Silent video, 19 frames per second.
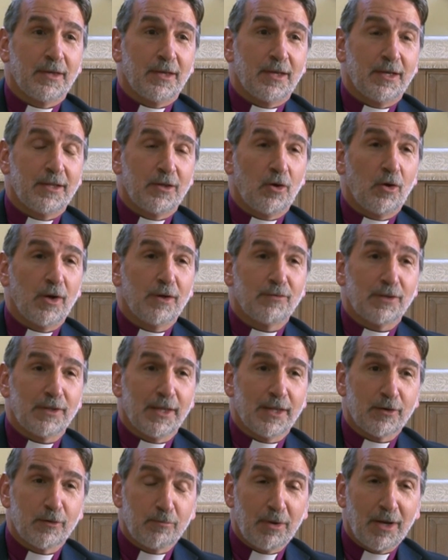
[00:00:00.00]
and they all have a
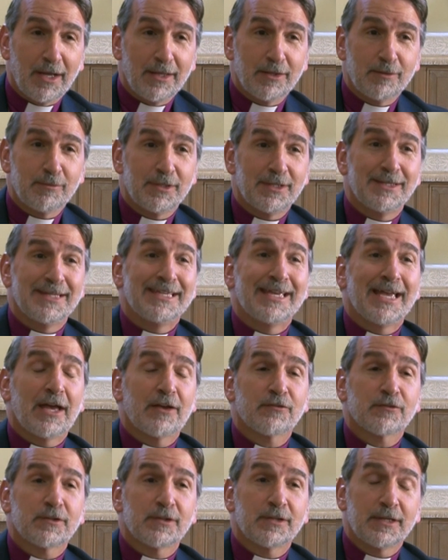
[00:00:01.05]
letter by them, and then he
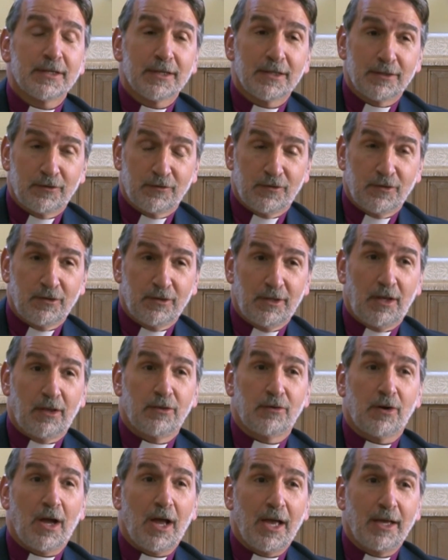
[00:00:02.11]
asks again, is there
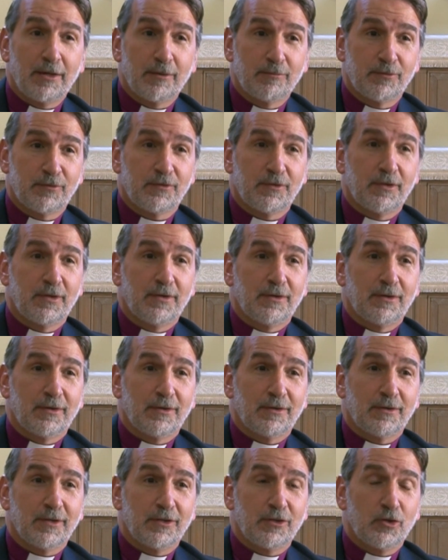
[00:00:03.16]
other items
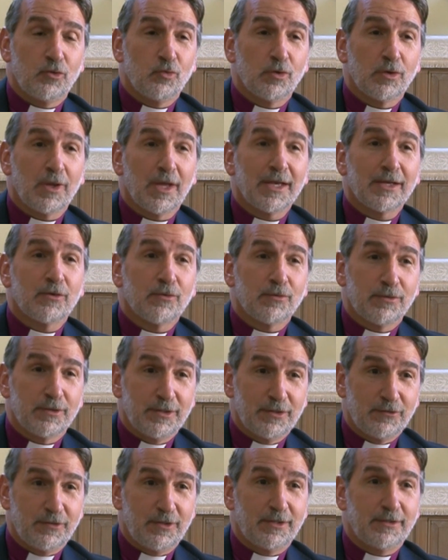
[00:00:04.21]
that you would like on
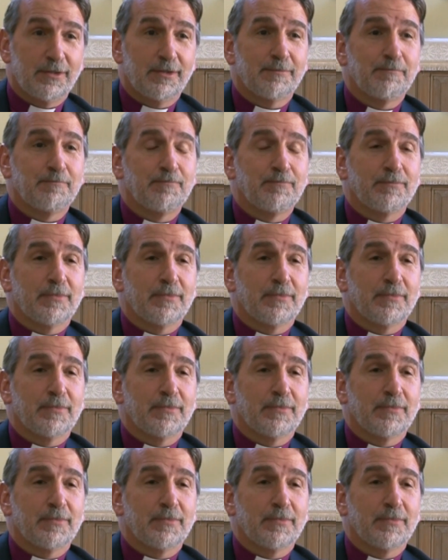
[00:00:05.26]
the agenda?